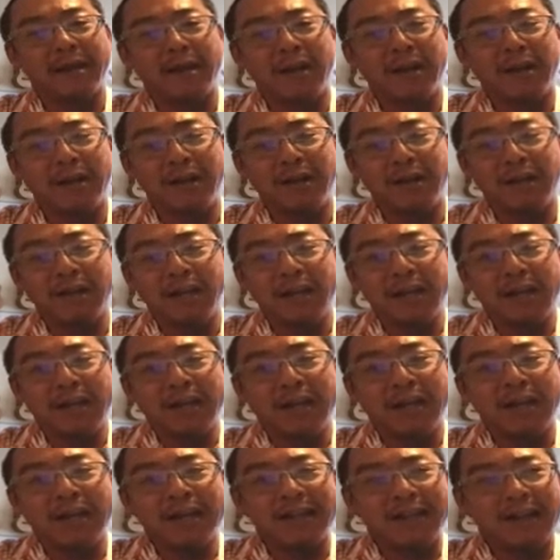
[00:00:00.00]
on,
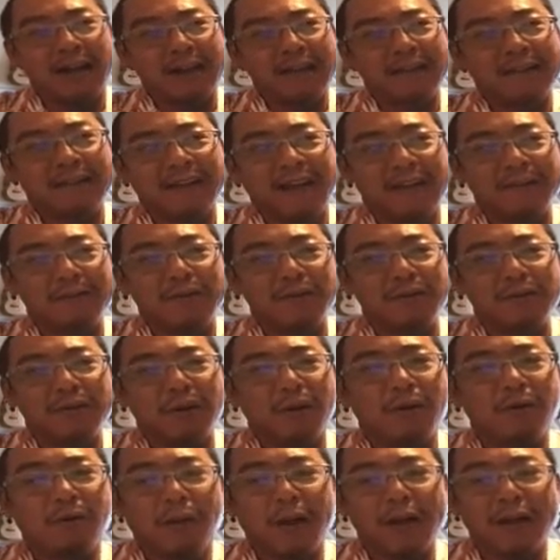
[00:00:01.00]
a lot of times you
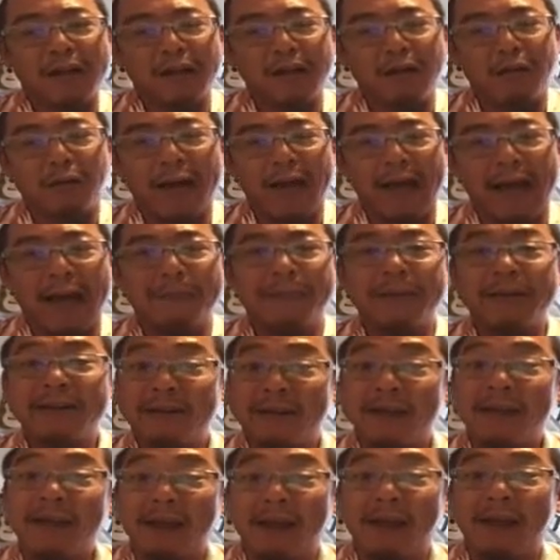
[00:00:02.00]
don't want to know what happened in
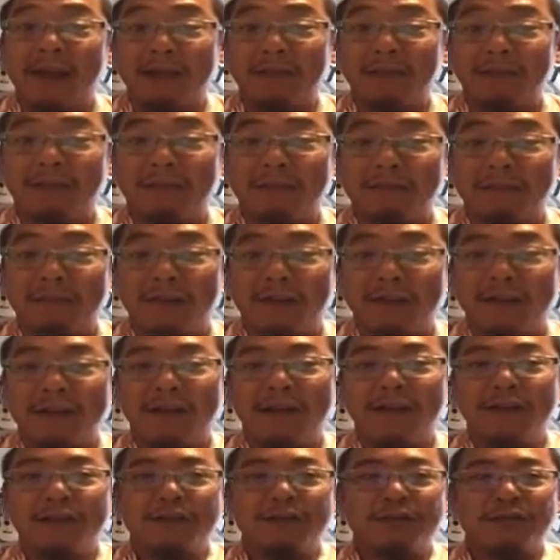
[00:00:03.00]
a game, right?
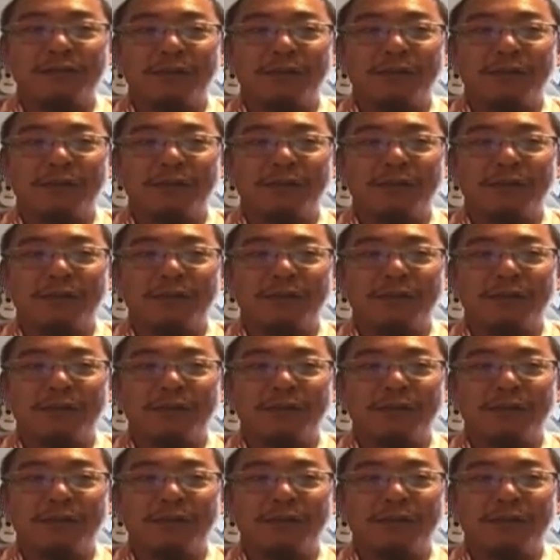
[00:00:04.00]
You'd